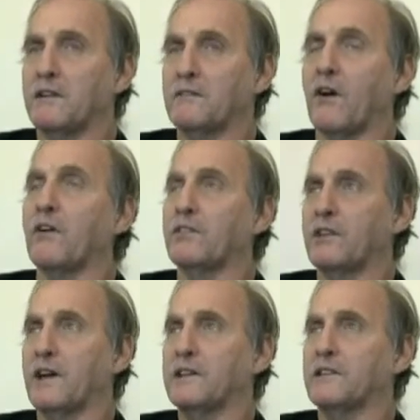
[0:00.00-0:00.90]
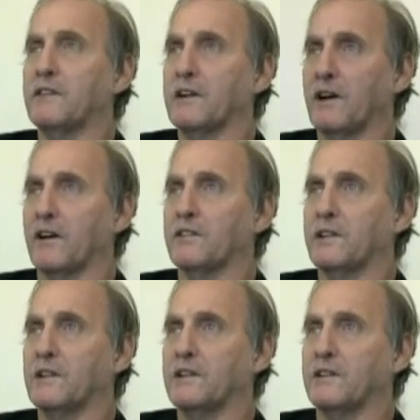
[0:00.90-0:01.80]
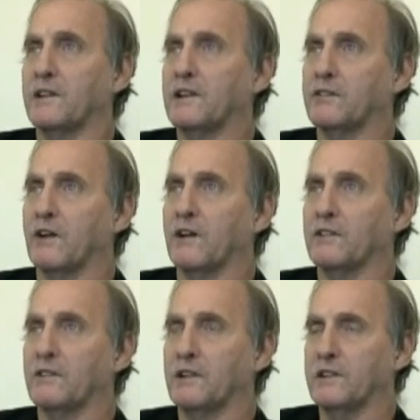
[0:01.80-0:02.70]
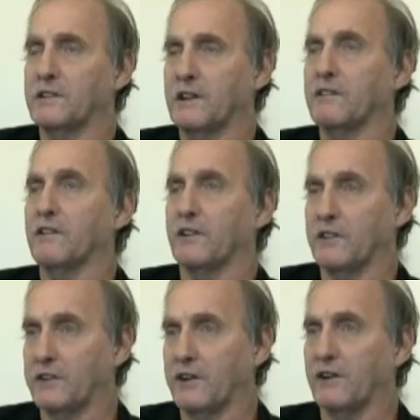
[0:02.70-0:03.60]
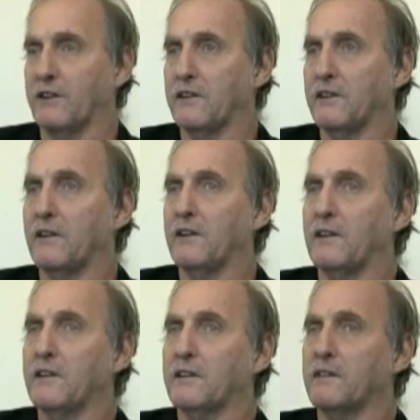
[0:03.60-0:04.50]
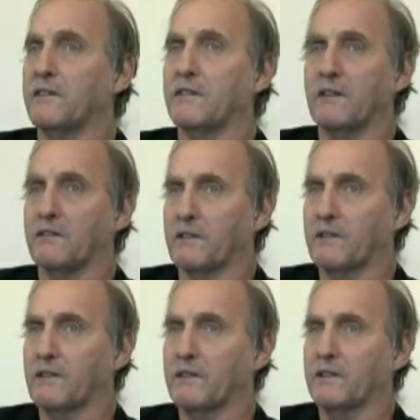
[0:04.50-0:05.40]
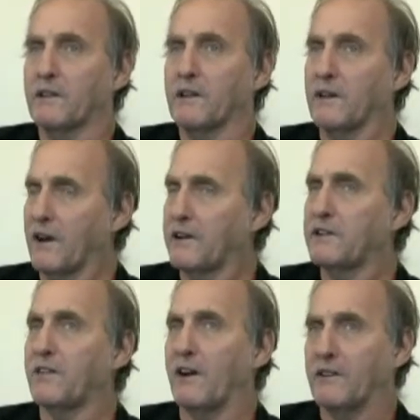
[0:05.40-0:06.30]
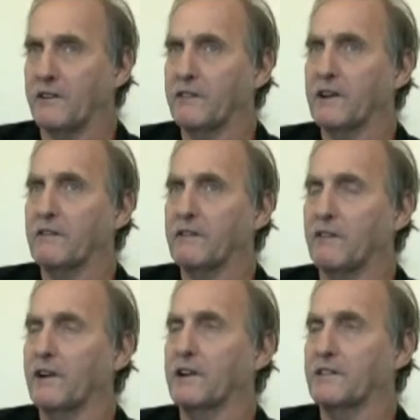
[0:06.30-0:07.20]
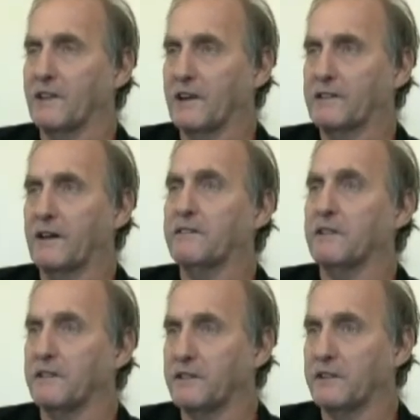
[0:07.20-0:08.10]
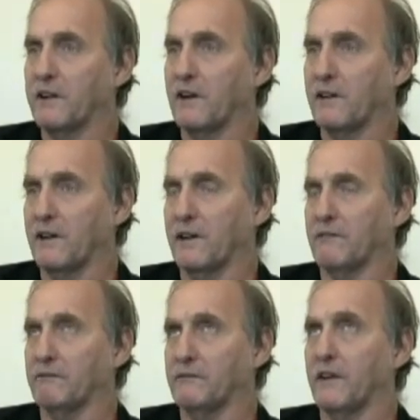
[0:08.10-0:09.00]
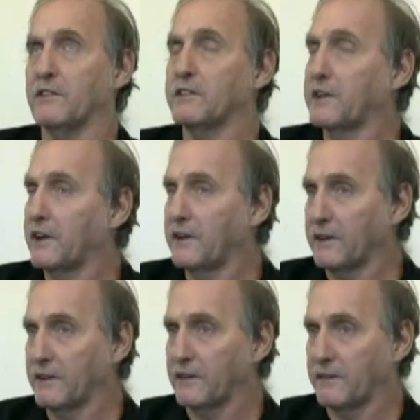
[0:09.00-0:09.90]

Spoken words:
Both as a mental health and as well as being disabled in a chair. They're, in large part, they're becoming quite acceptance and understanding.